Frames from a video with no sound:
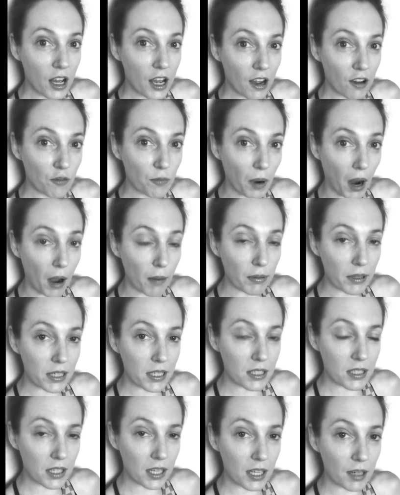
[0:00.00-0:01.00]
have probably
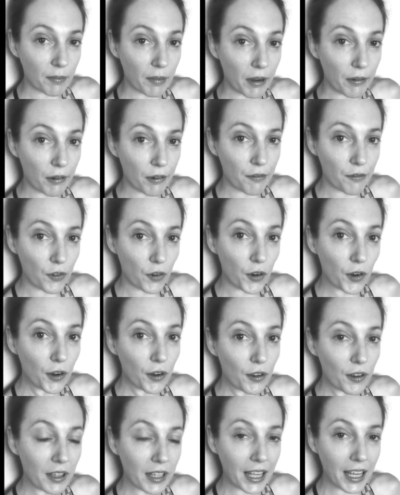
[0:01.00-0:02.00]
seen my
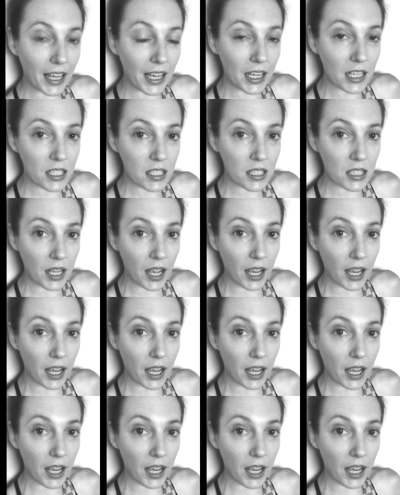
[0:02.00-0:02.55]
referral links,